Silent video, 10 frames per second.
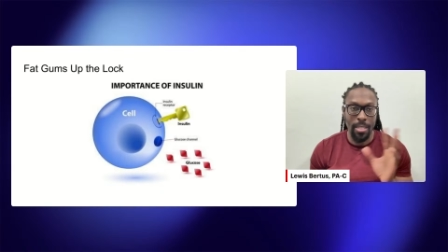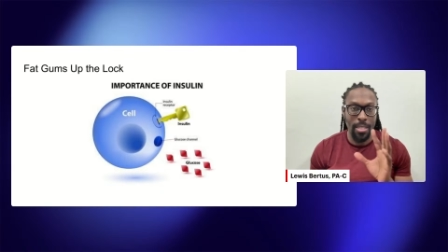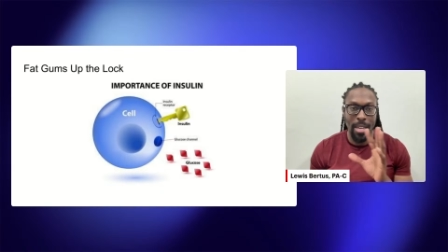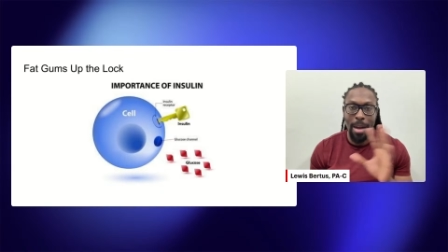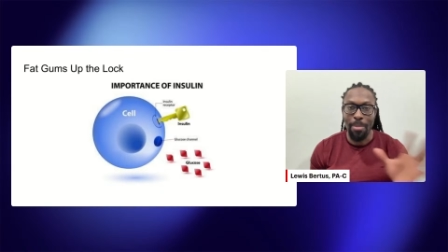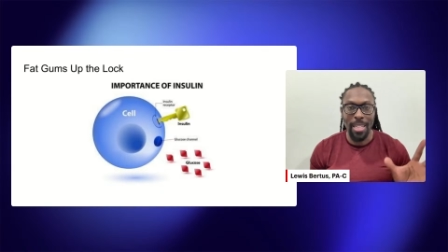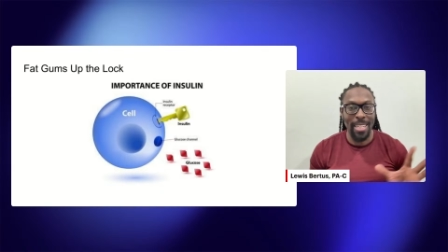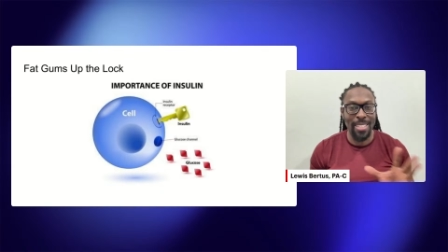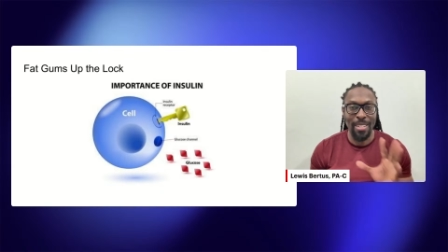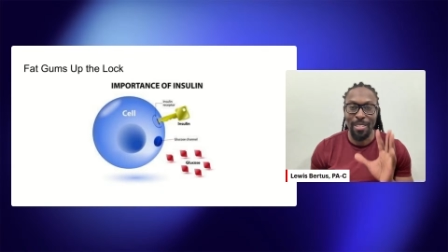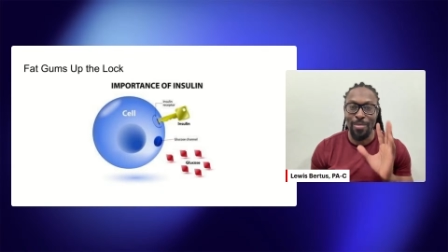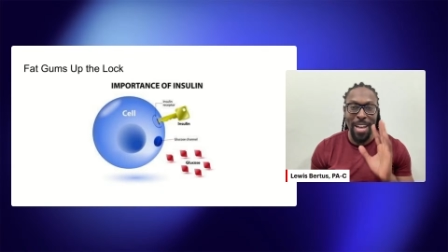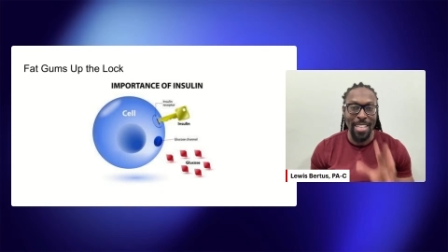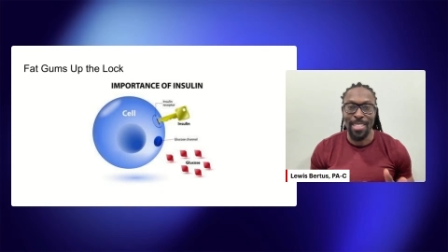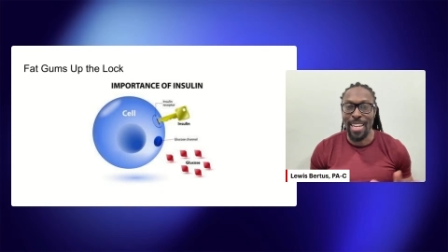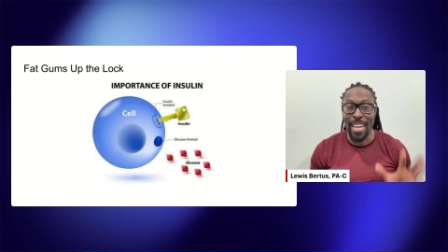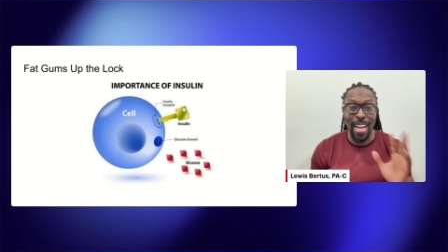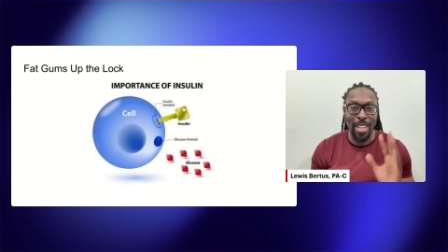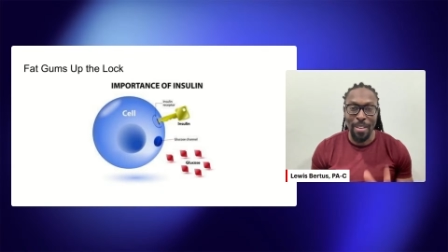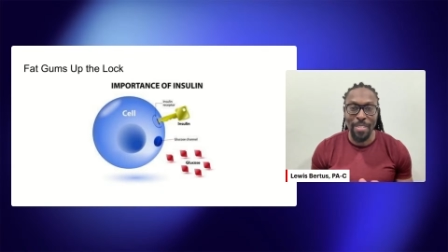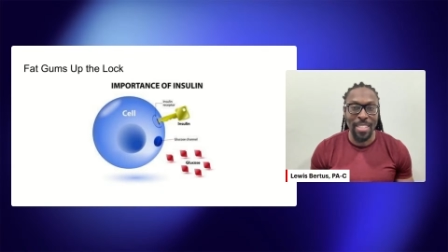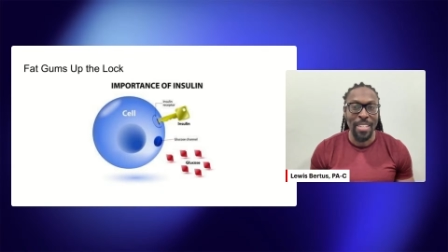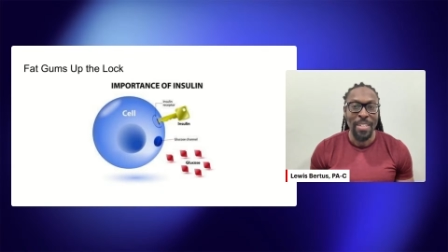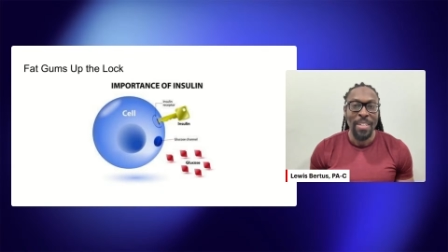is complex and it's fascinating. I love it.